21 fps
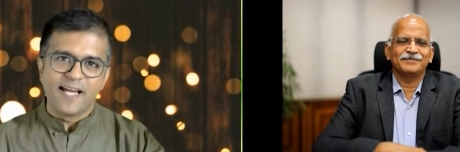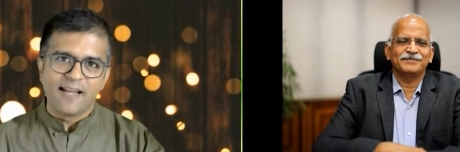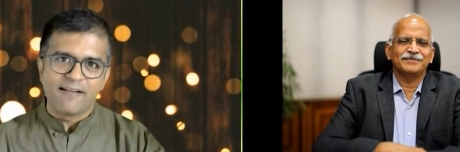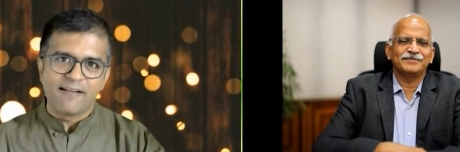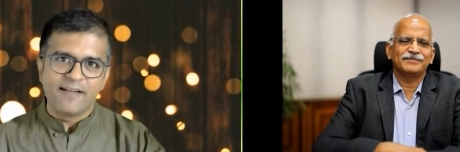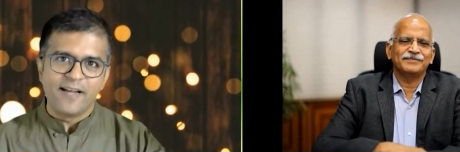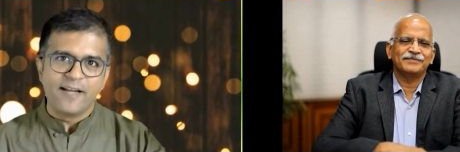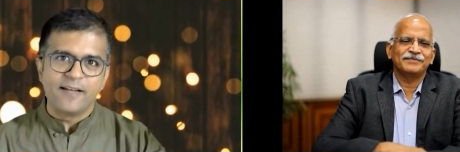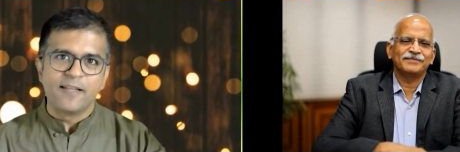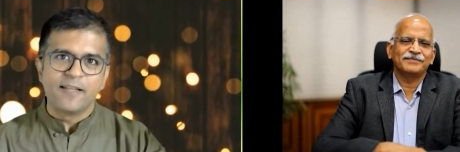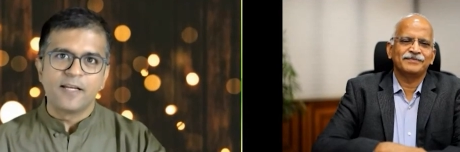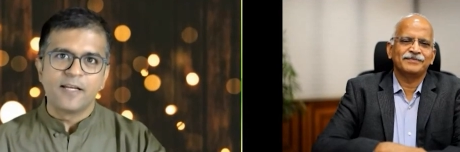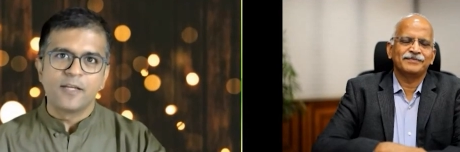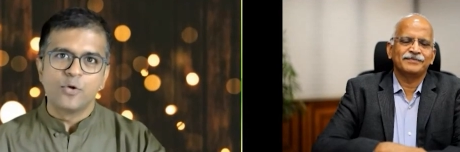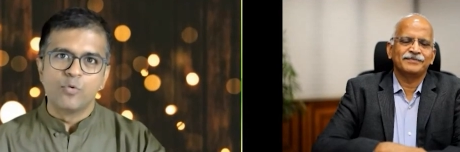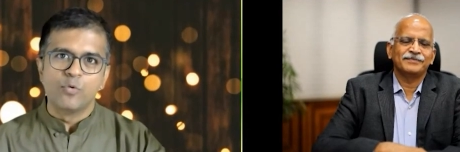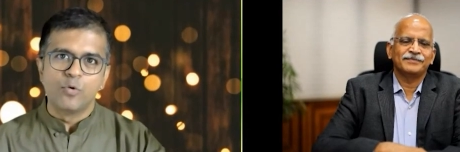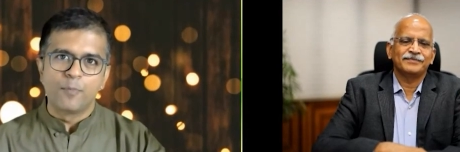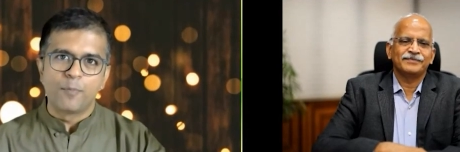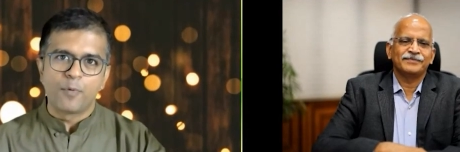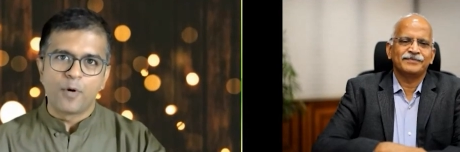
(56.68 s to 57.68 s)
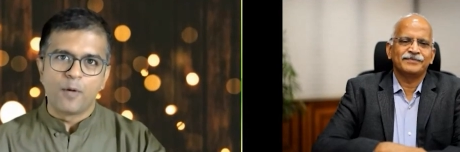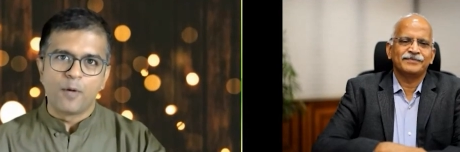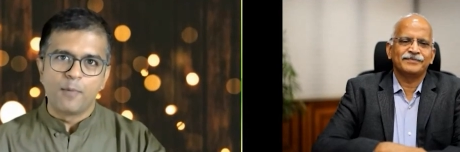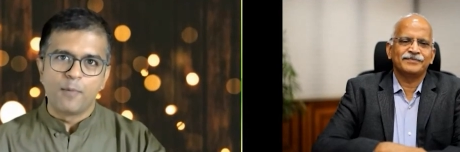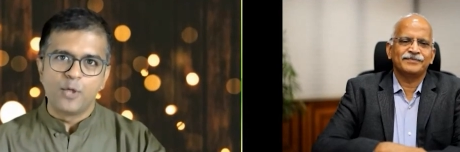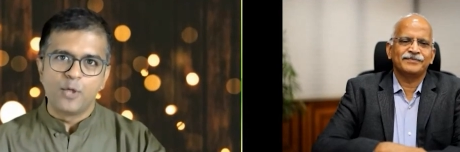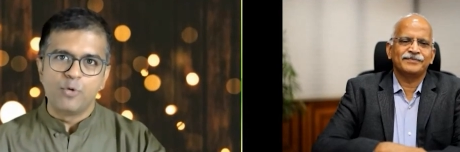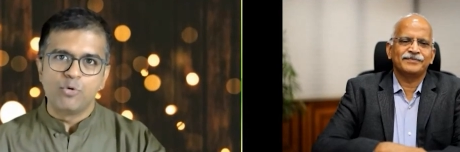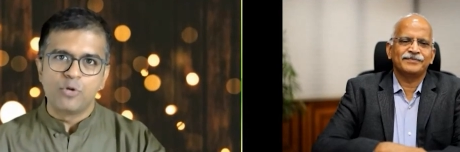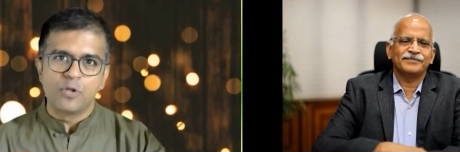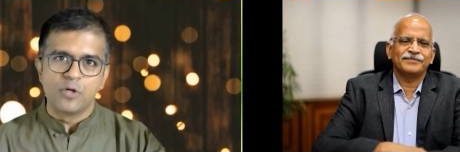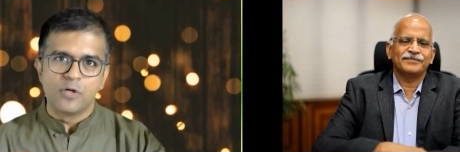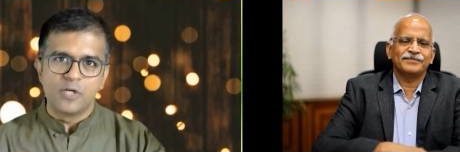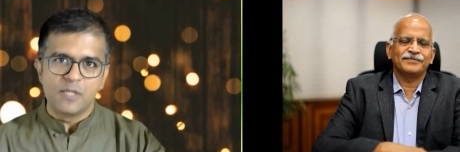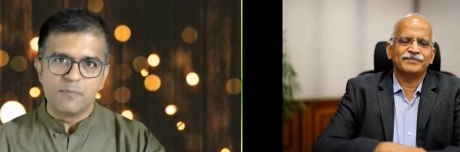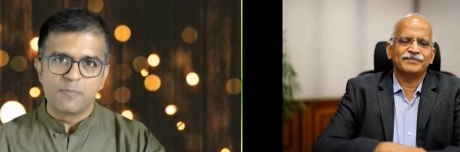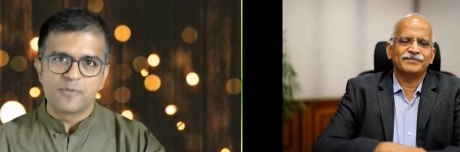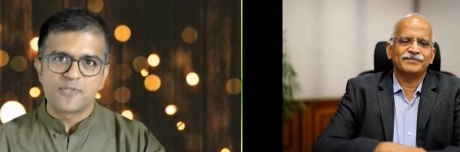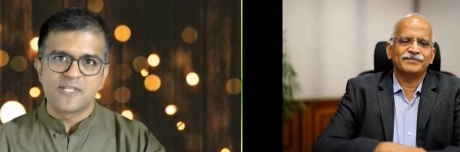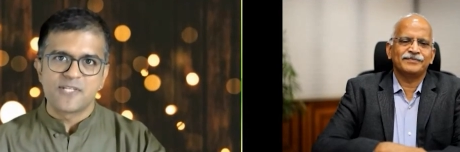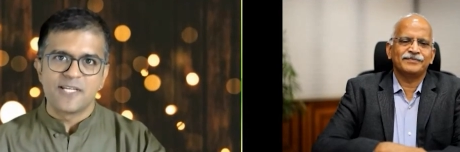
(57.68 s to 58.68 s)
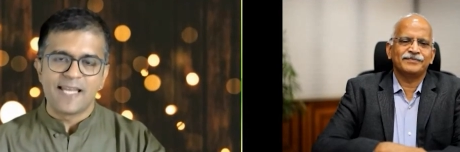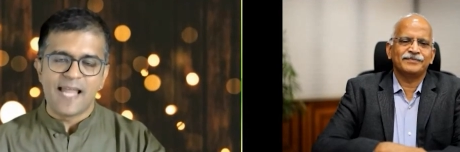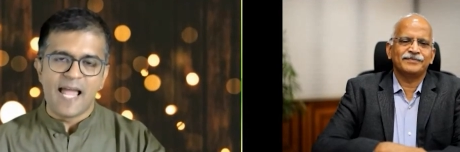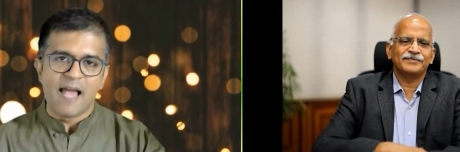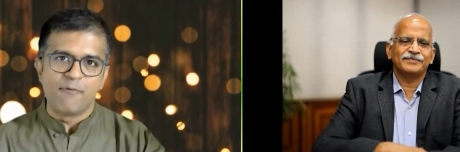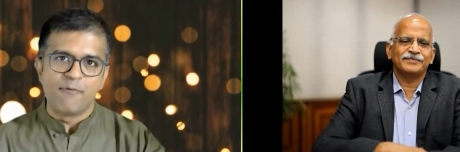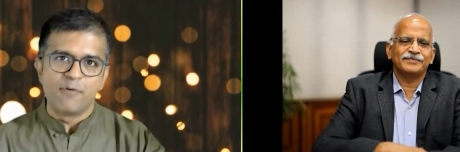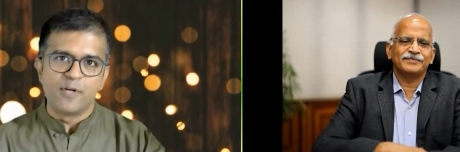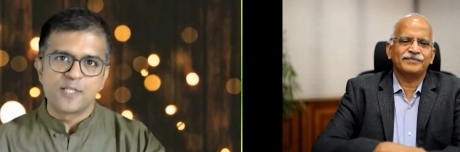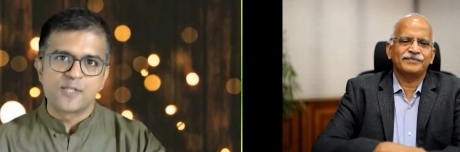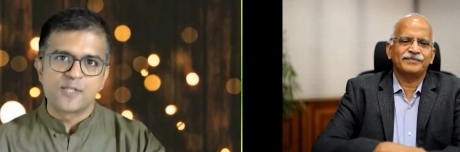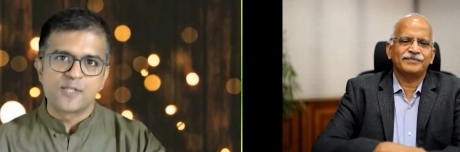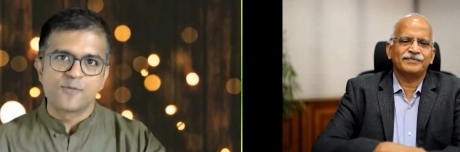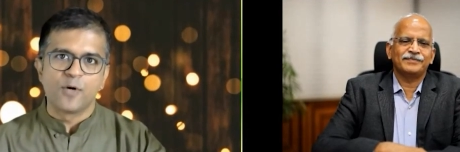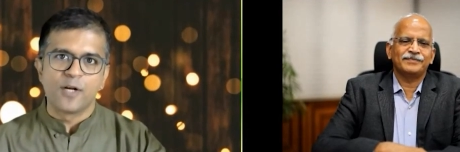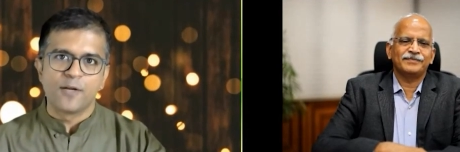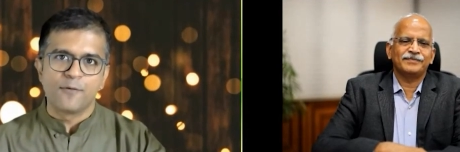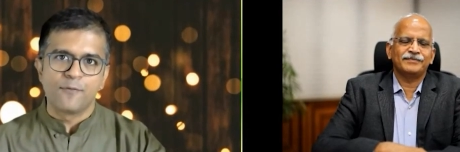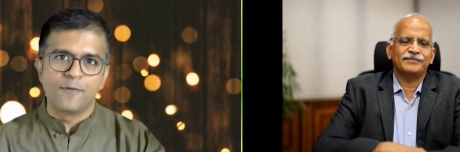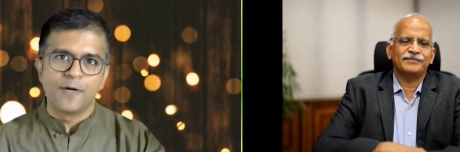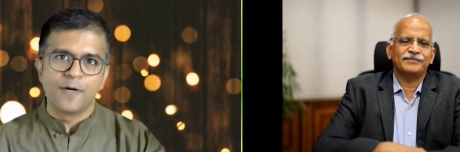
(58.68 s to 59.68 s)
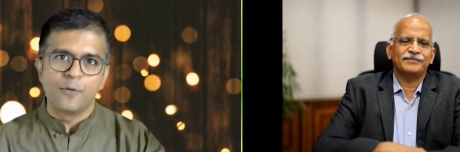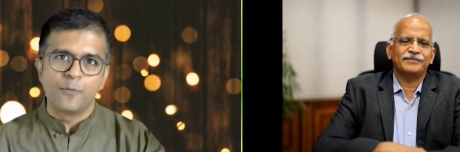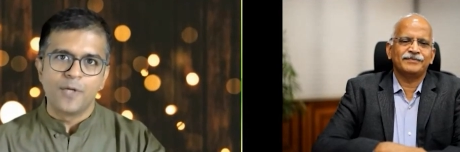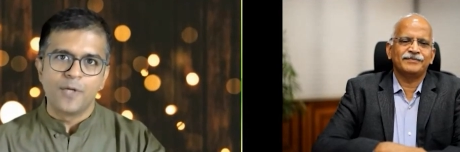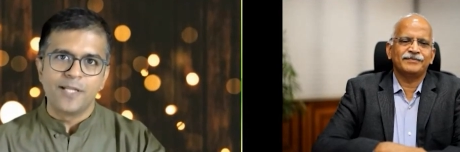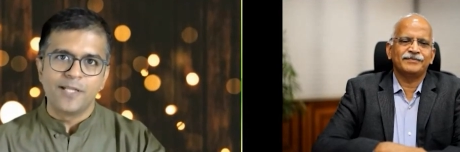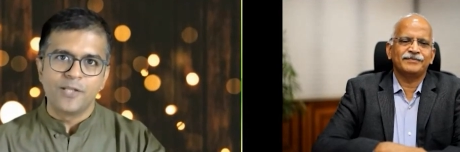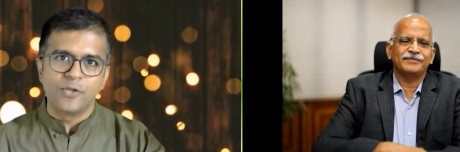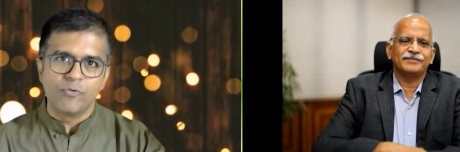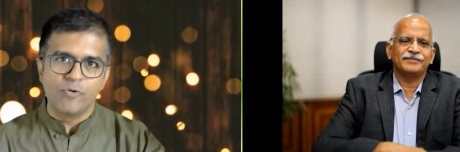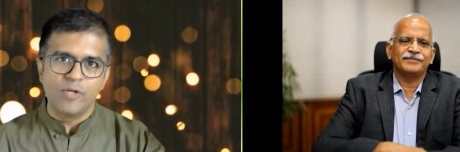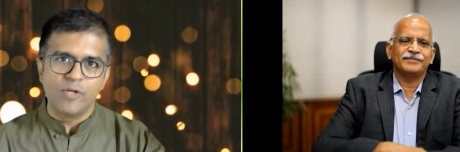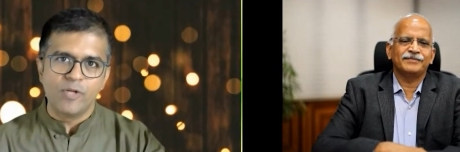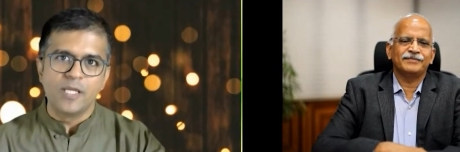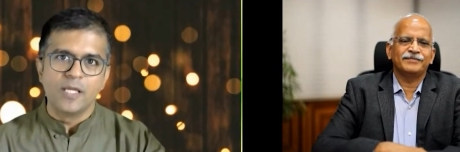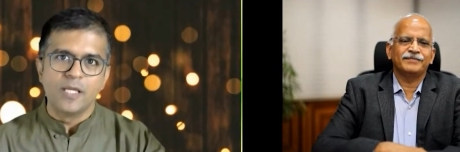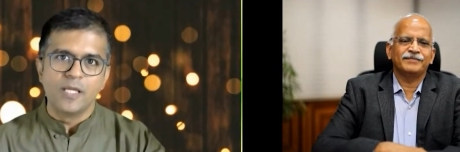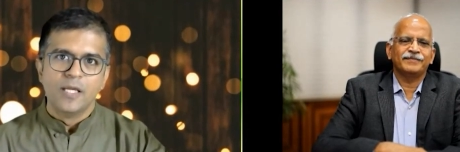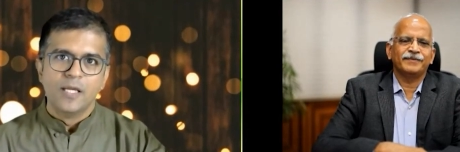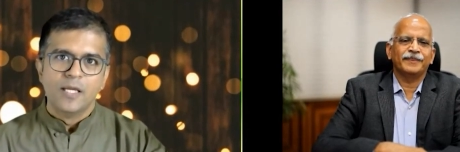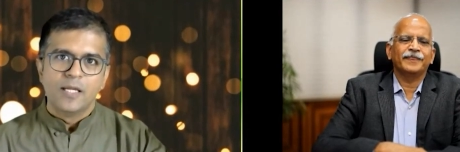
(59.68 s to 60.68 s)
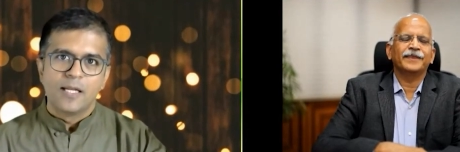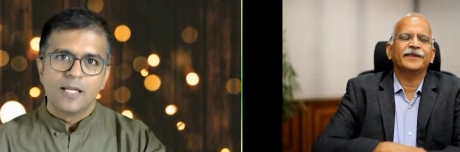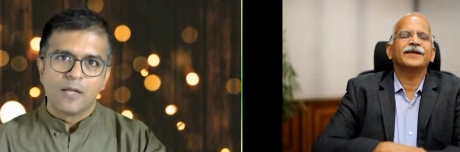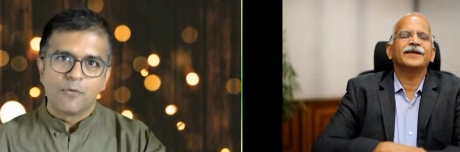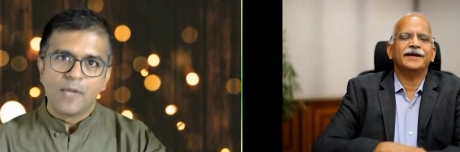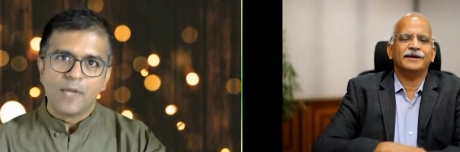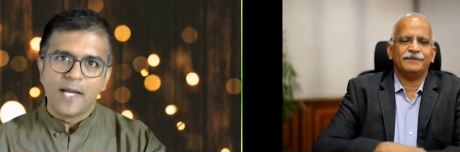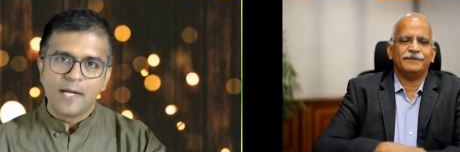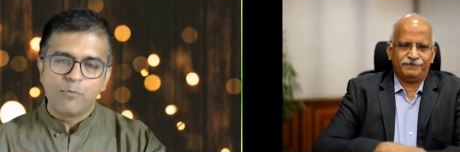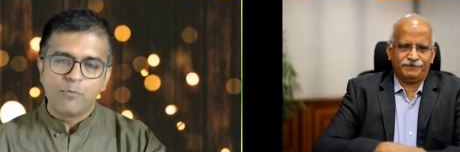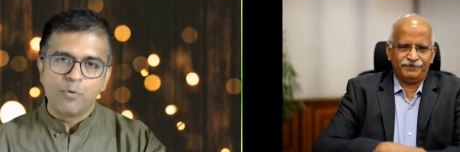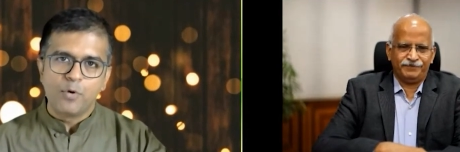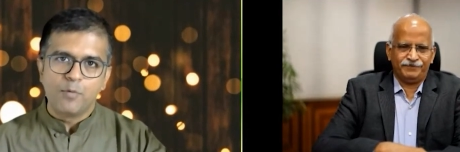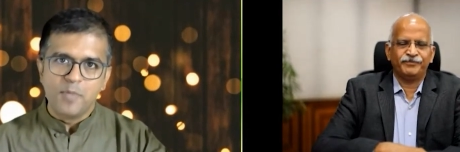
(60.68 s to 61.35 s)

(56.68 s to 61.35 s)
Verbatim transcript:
Speaker 1: I read that you would probably do 30% average for FY23. Now that would